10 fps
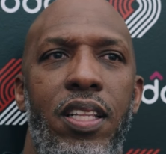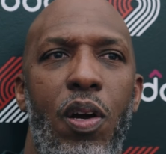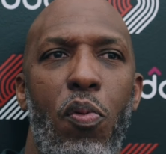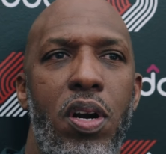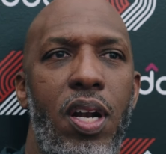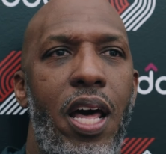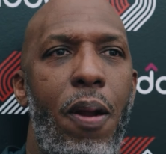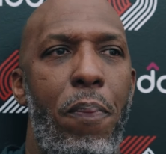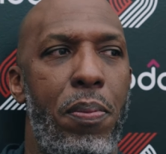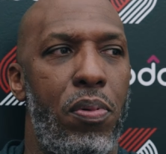there weren't a lot
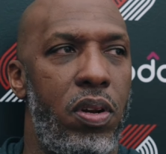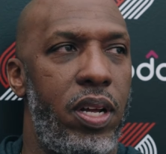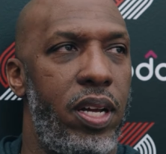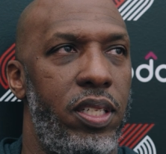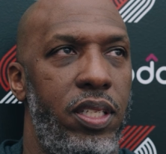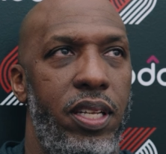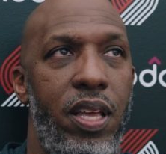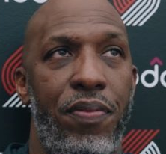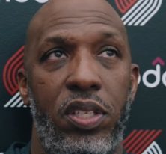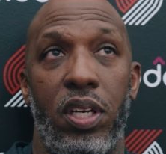of people that
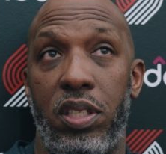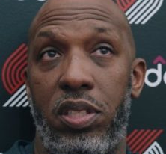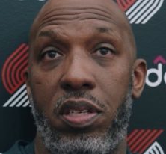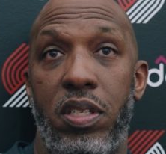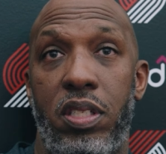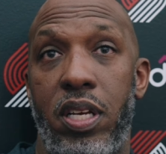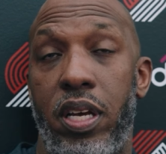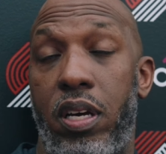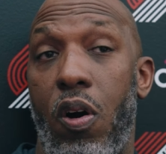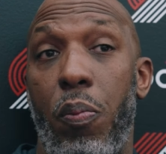even took it serious
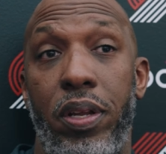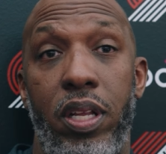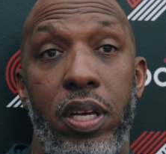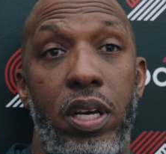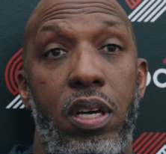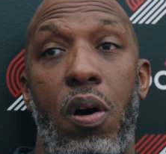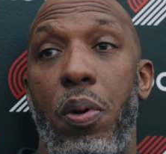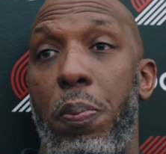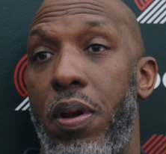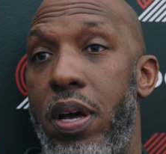then. Kobe did.
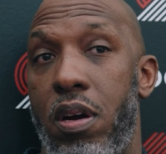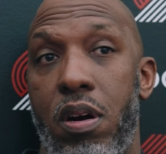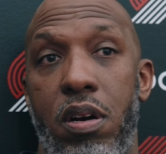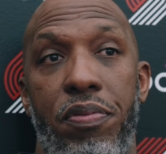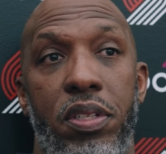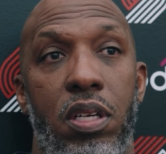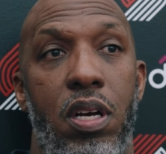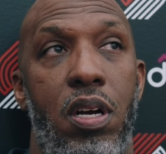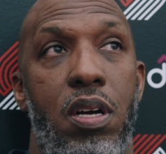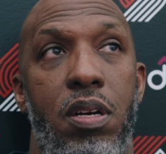Kobe played hard every
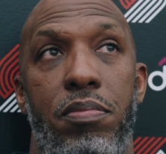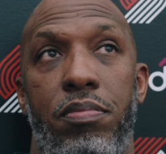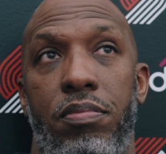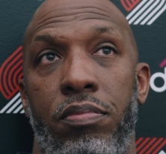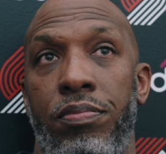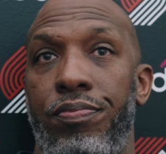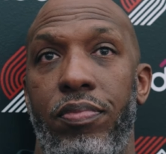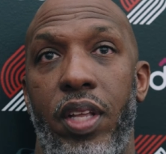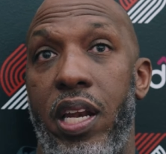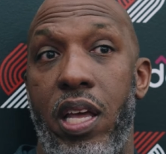time.
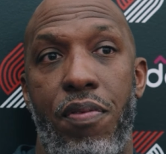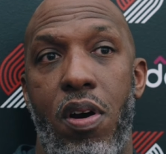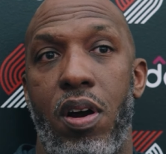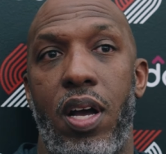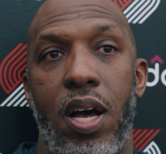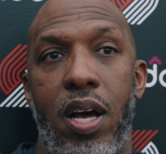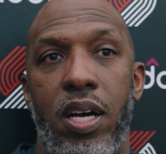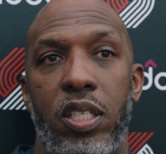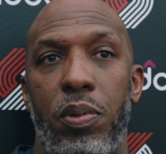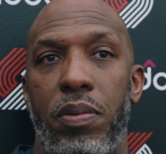Any of our
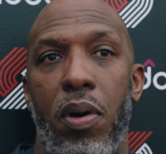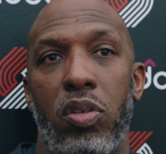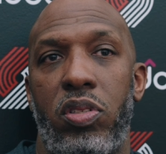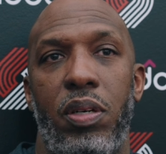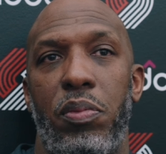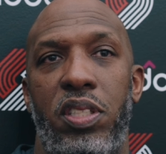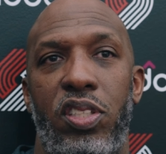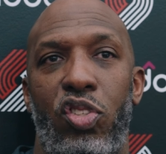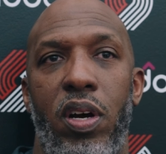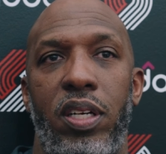guys. But most of them was
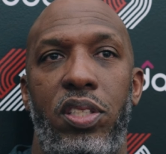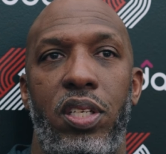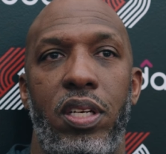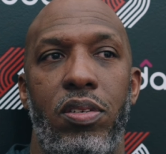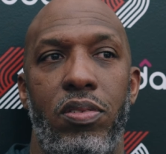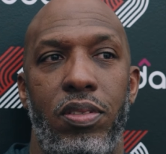just trying to chill.